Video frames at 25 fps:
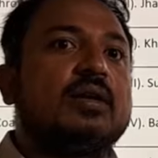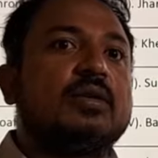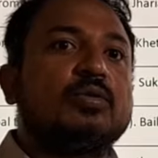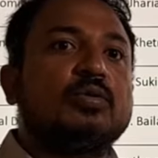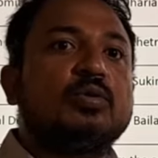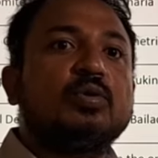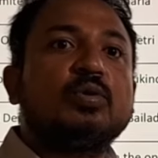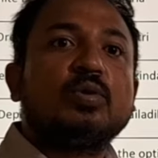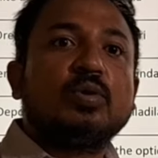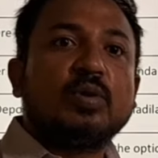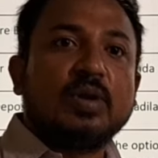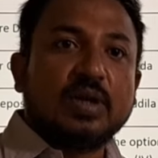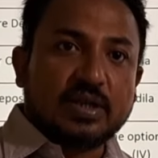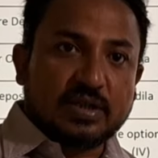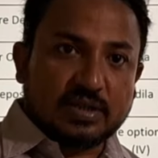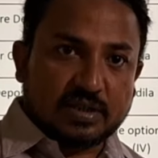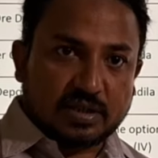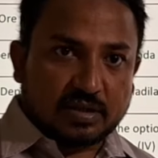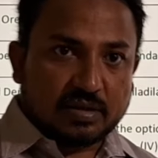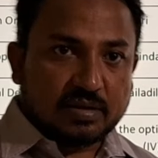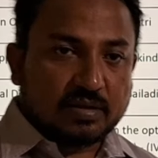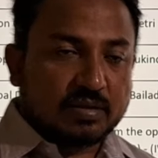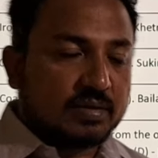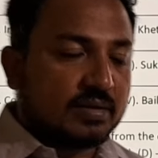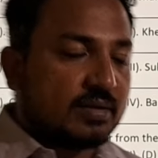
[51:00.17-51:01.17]
Durg
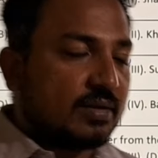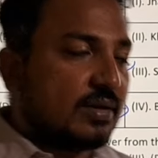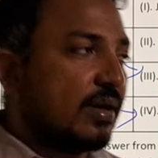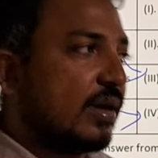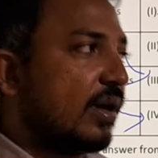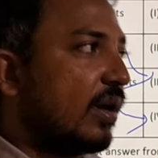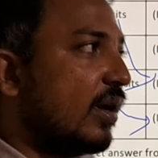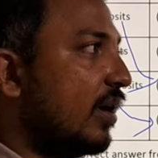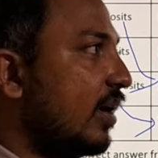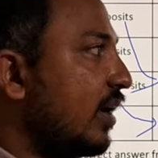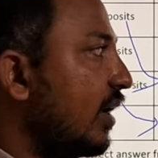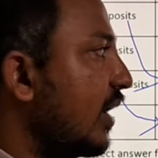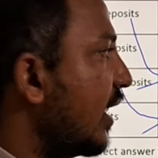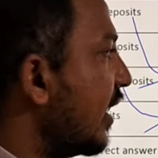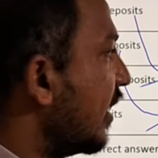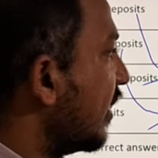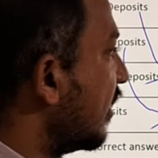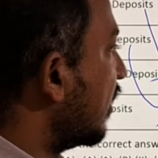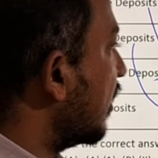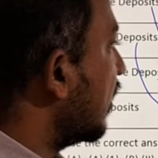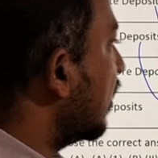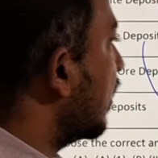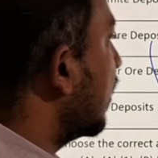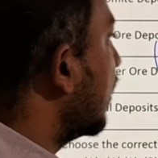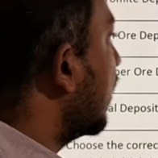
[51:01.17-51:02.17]
region, you will get
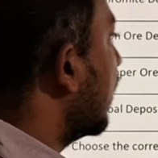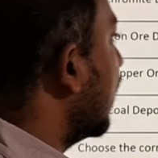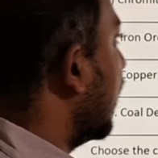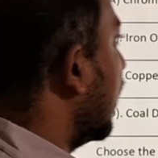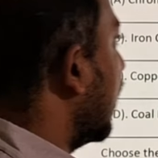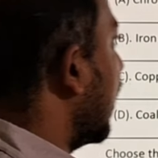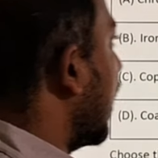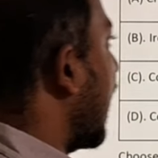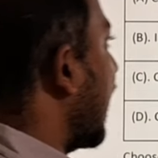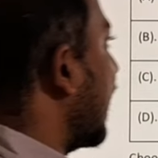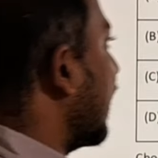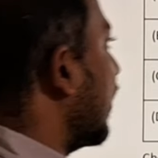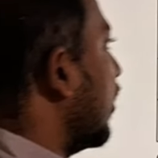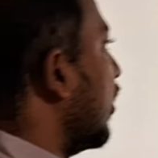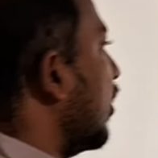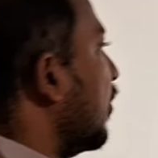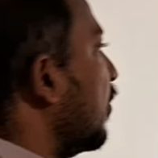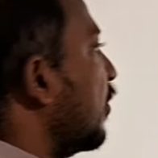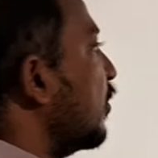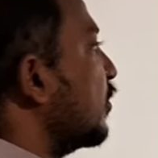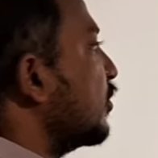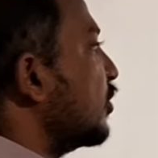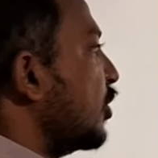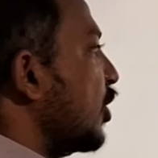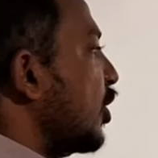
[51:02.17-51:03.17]
iron
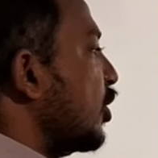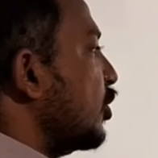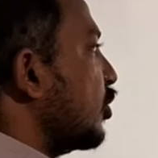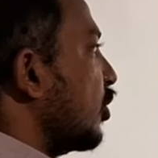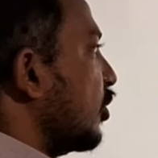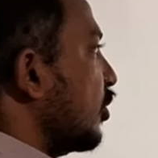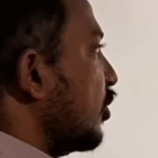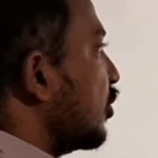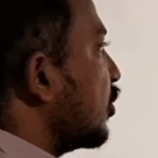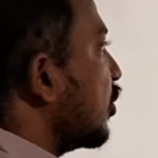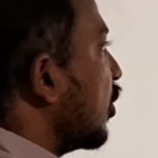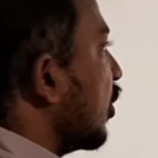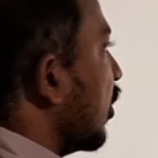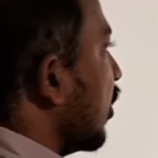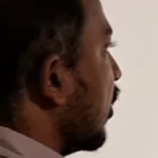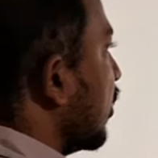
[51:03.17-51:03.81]
deposition in Chhattisgarh